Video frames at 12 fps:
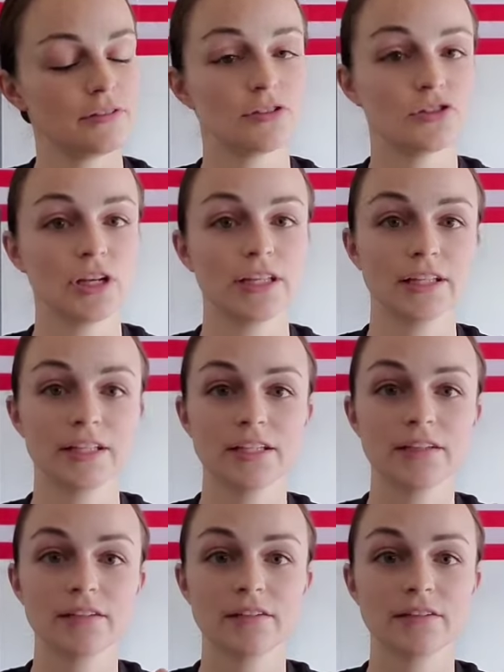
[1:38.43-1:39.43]

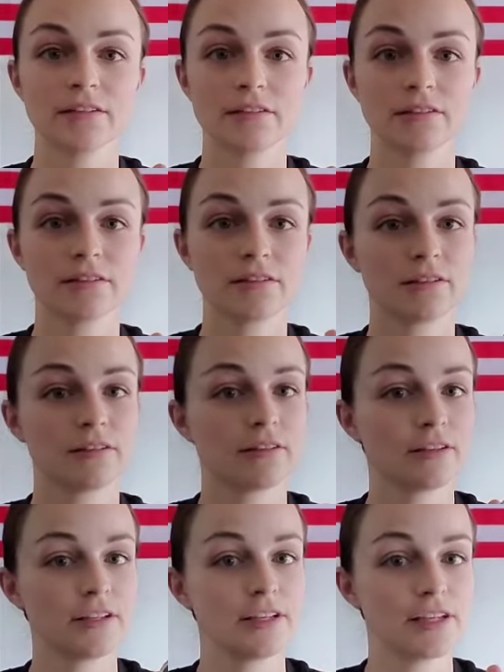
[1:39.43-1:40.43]
gently,
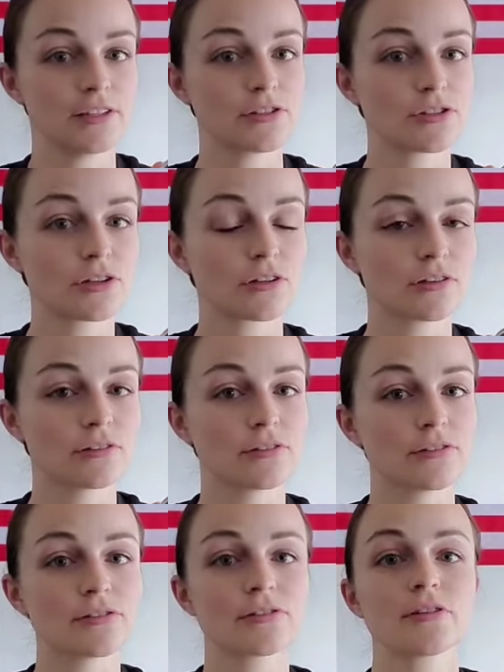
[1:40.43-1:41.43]
in
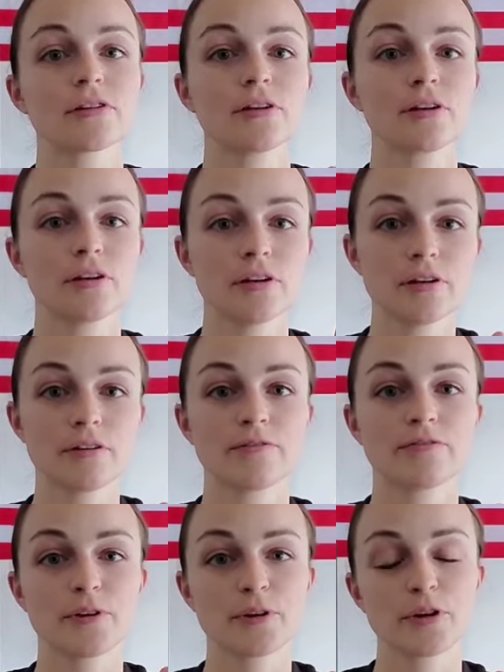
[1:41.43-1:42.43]
circles,
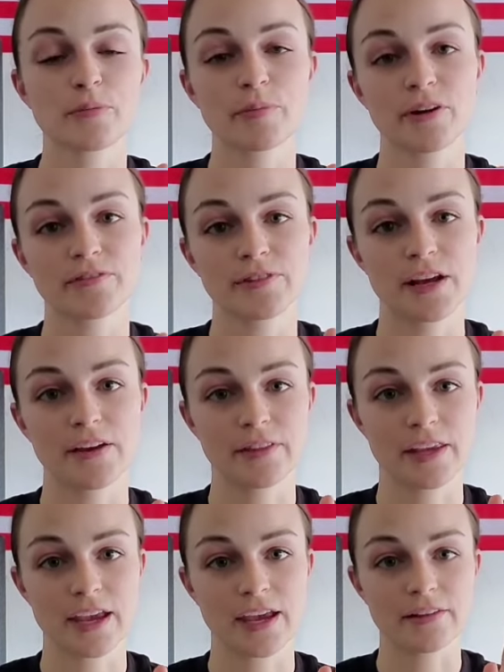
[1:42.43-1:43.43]
further buff down the
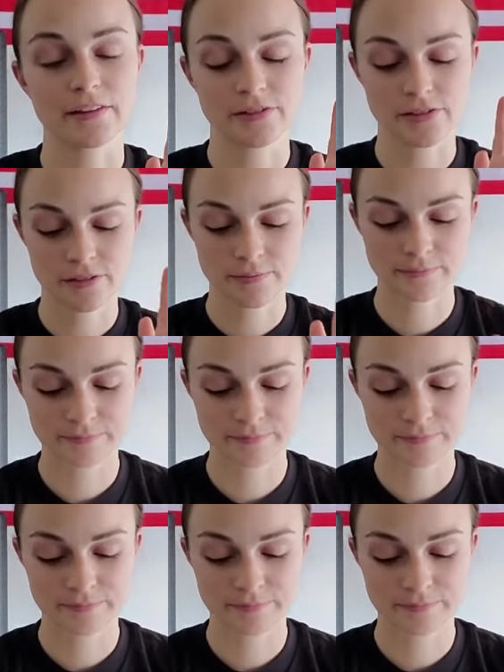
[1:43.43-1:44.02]
callus.